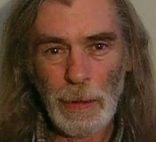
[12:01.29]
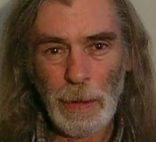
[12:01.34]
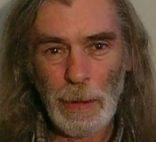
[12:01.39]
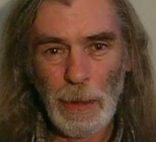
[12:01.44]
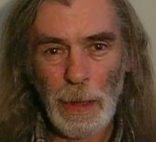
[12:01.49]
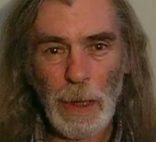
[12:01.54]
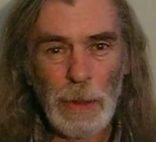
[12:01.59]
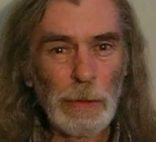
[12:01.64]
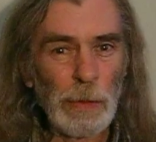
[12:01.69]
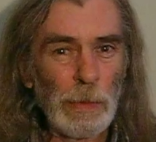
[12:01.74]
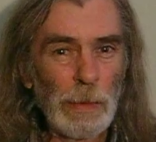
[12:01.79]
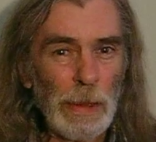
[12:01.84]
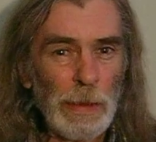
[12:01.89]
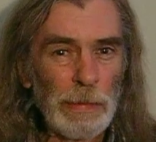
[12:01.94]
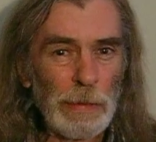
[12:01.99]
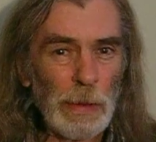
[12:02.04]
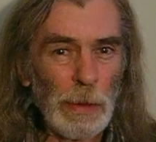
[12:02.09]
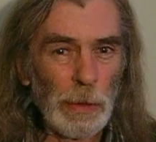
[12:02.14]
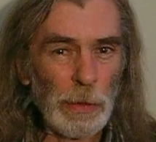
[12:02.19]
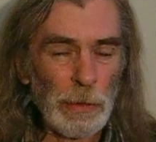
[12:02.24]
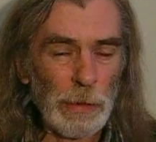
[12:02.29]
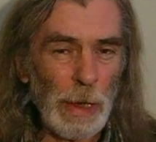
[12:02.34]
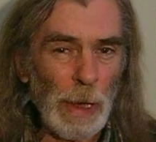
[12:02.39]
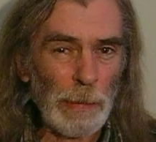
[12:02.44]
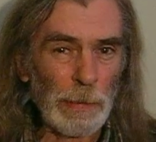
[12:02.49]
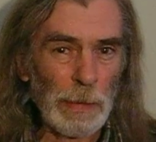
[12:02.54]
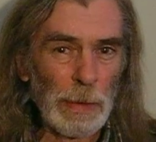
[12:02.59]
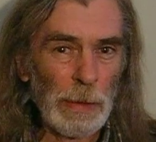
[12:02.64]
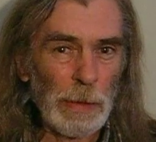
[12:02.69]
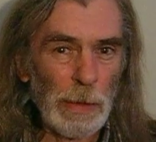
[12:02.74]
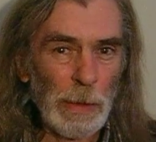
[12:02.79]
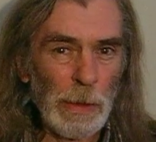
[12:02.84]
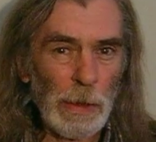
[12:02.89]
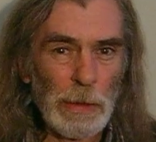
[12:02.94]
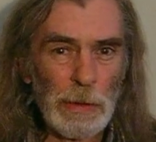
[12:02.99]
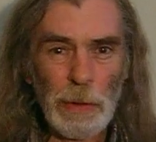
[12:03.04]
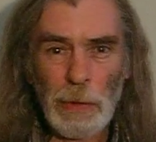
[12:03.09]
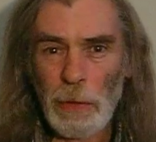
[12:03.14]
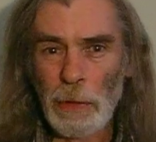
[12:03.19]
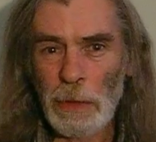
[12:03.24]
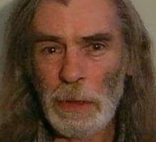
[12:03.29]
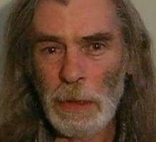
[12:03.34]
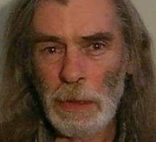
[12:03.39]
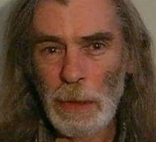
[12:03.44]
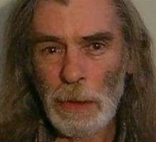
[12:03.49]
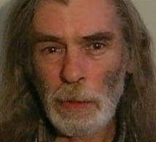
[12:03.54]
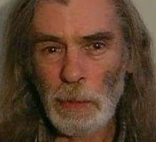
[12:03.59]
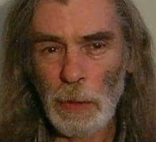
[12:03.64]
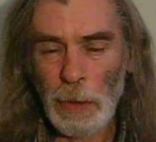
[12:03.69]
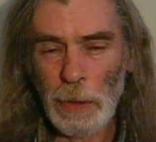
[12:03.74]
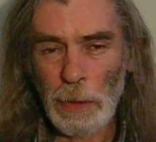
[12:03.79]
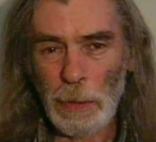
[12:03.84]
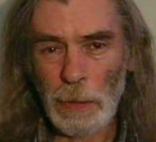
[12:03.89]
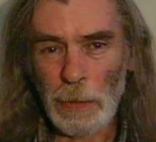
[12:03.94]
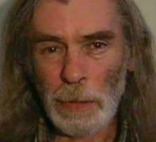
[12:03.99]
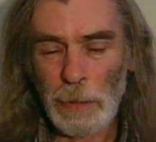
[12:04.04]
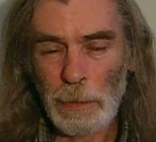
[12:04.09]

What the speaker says: And you may feel trapped into this 3D world.